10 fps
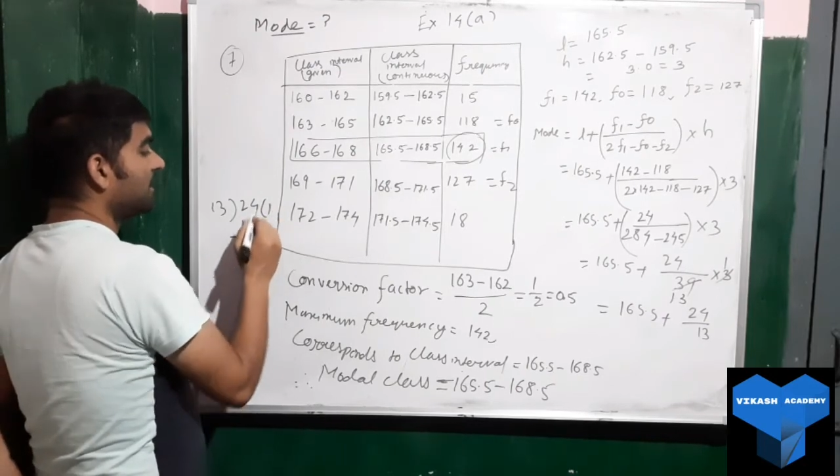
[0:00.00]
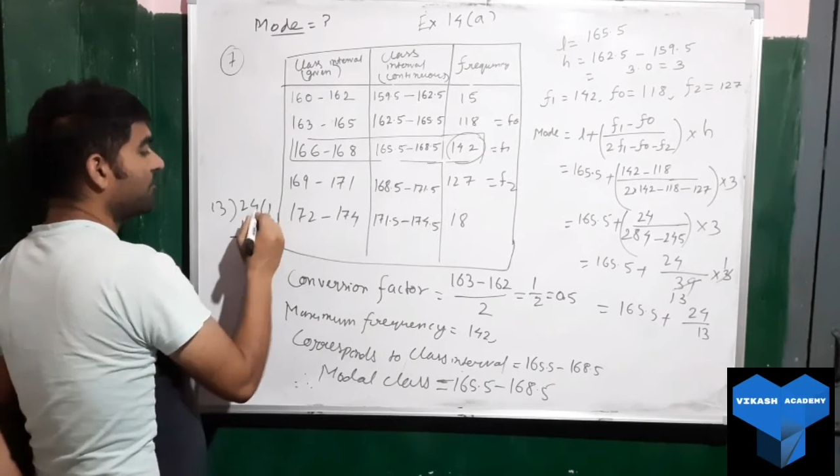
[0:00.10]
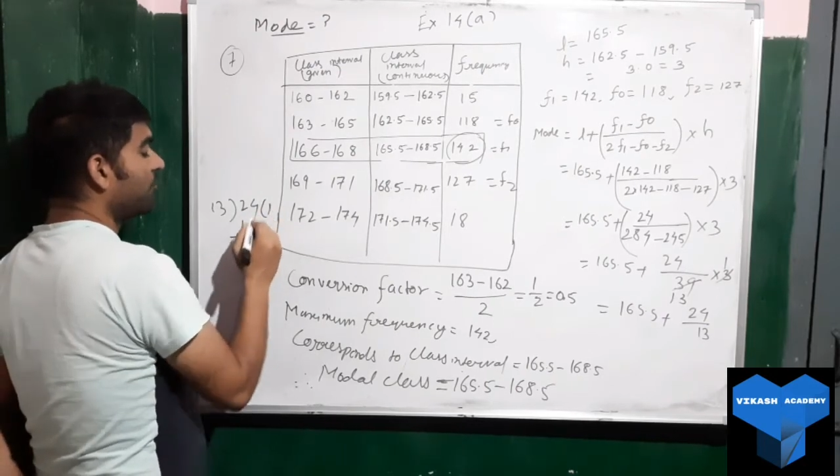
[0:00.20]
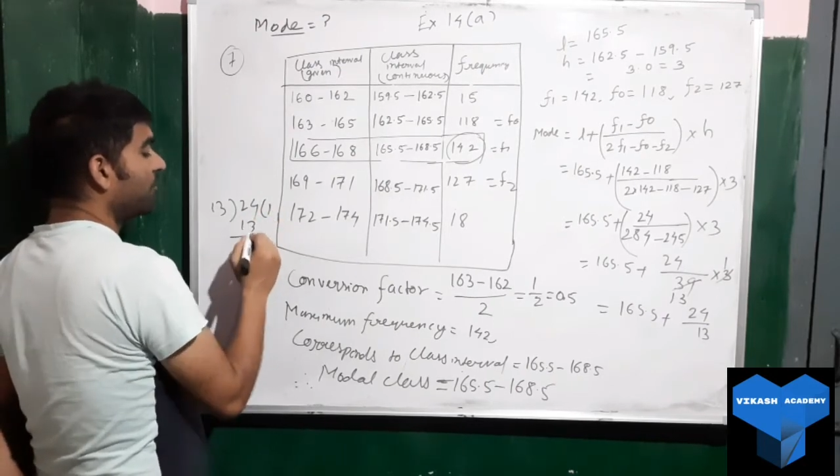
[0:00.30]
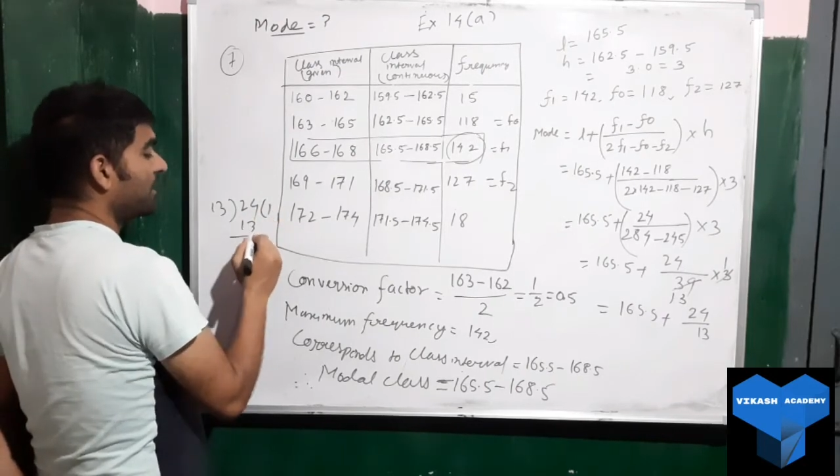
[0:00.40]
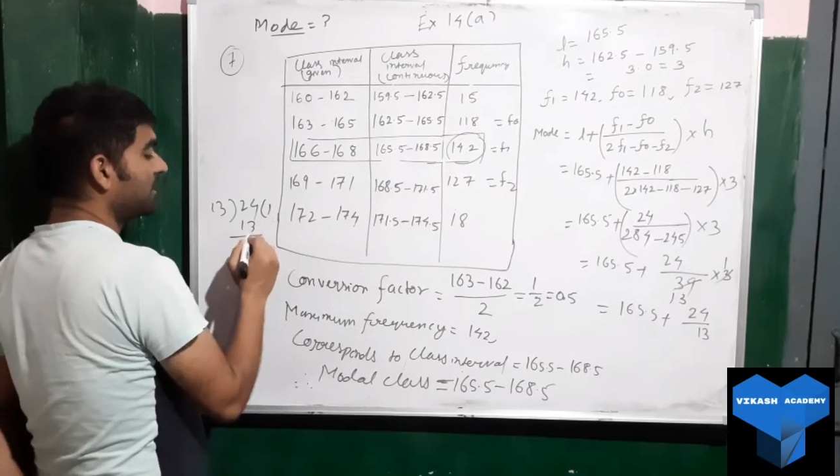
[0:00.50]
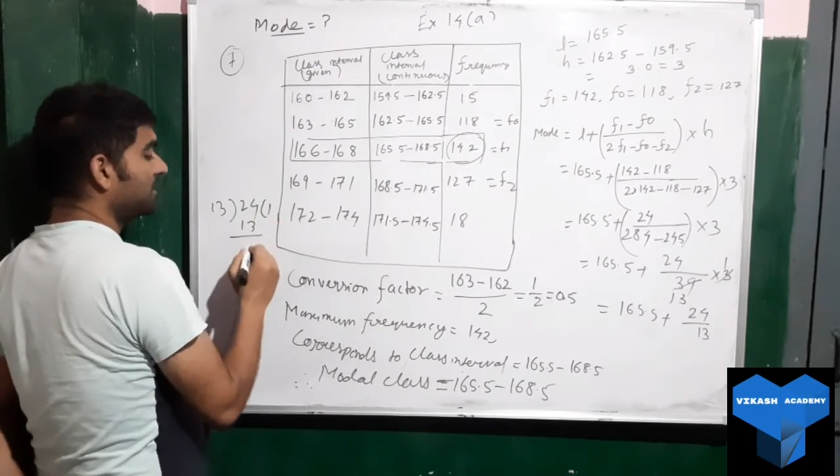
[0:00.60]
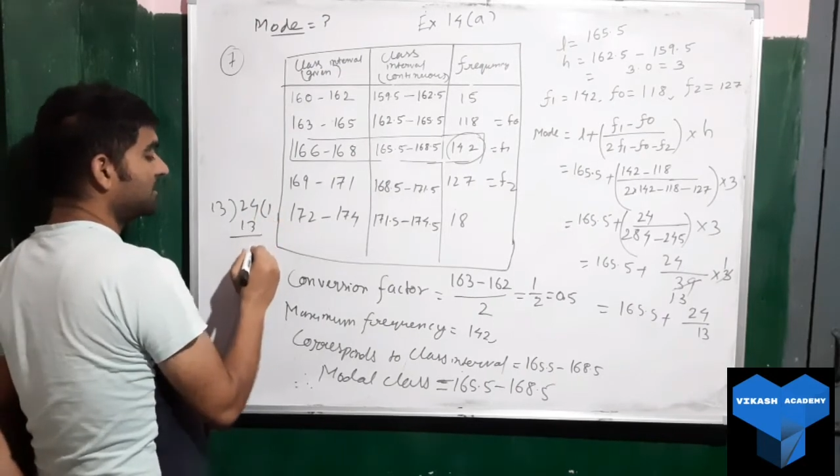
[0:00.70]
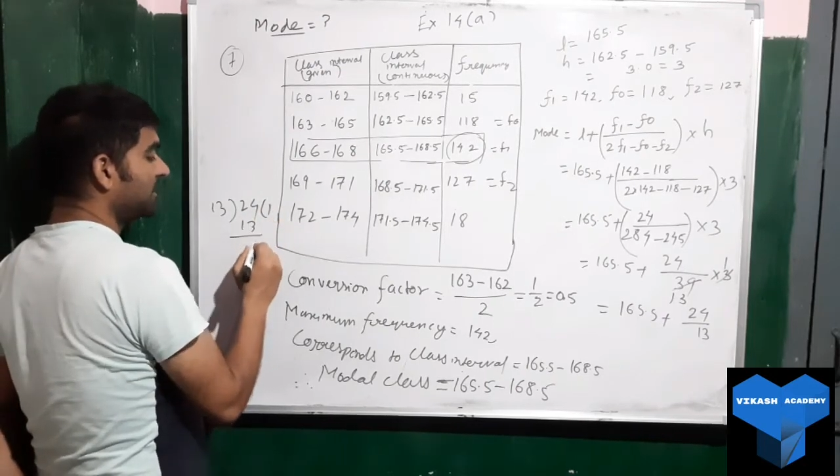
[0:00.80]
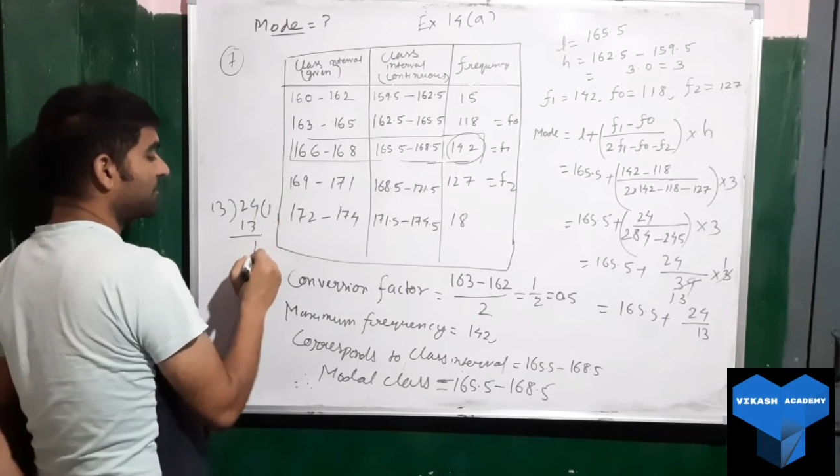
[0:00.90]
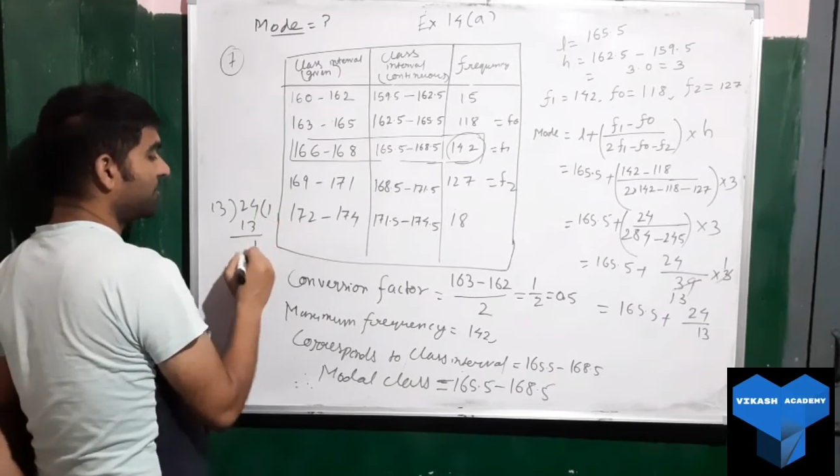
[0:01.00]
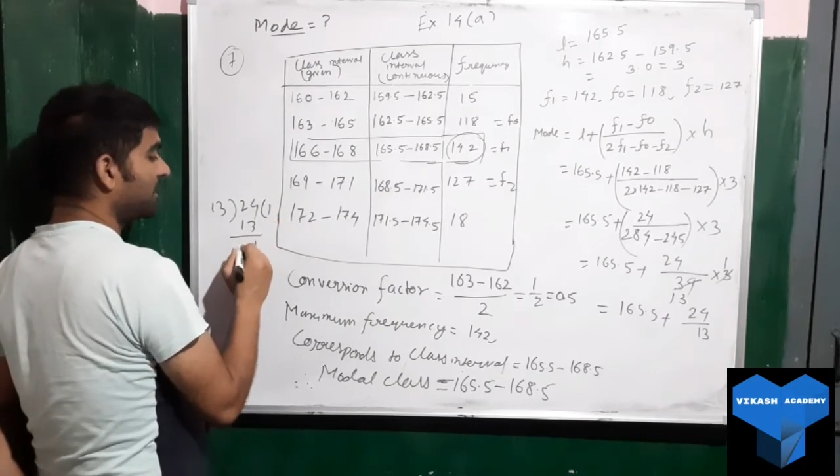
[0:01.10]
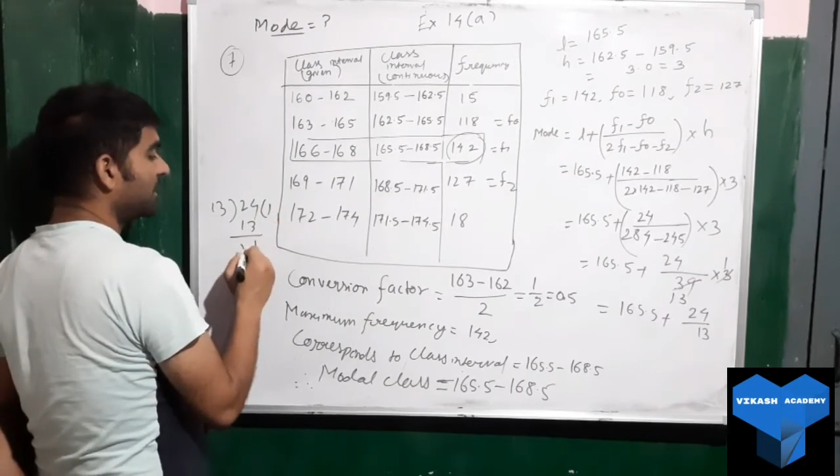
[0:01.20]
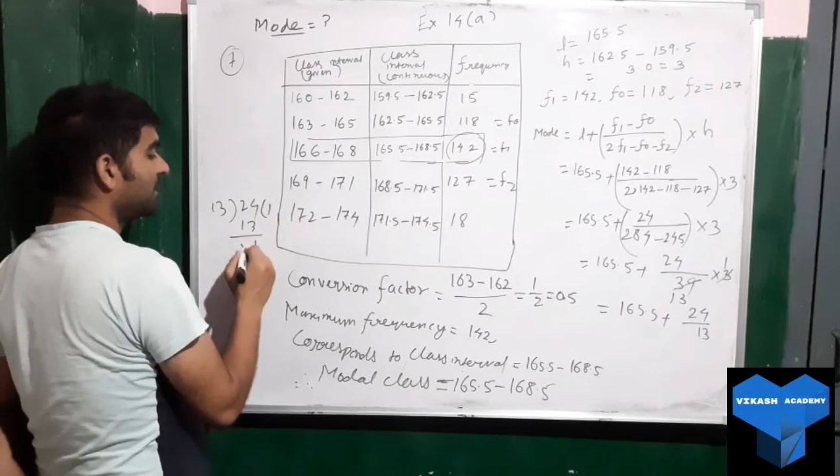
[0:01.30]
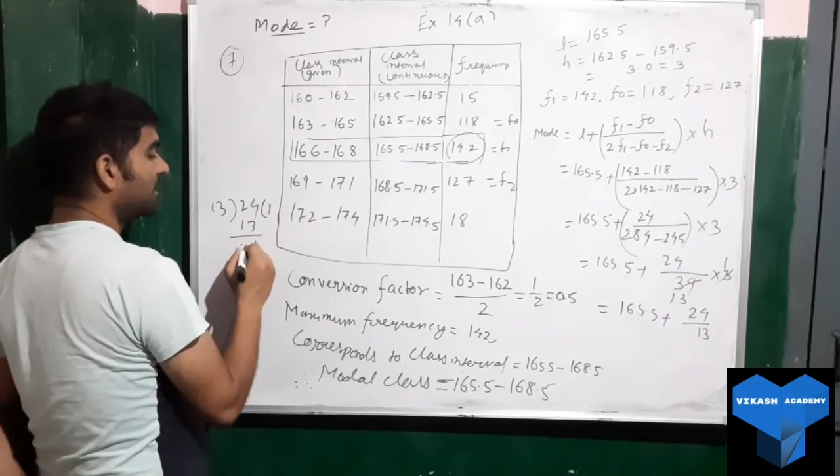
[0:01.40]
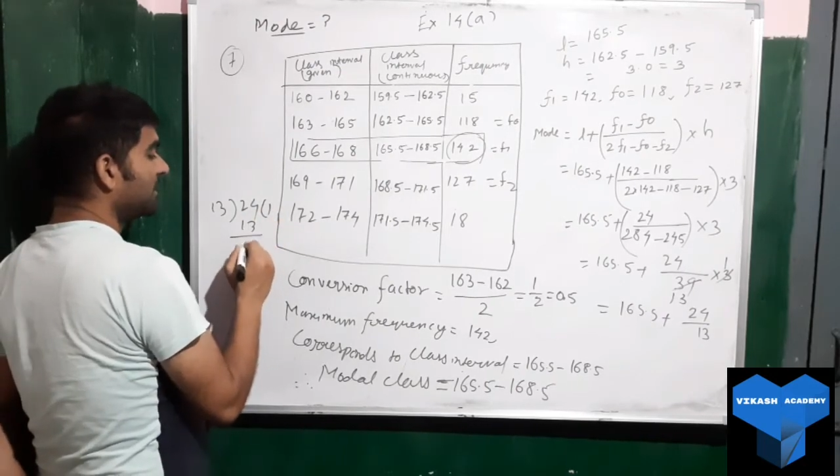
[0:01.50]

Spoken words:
4 minus 3 1.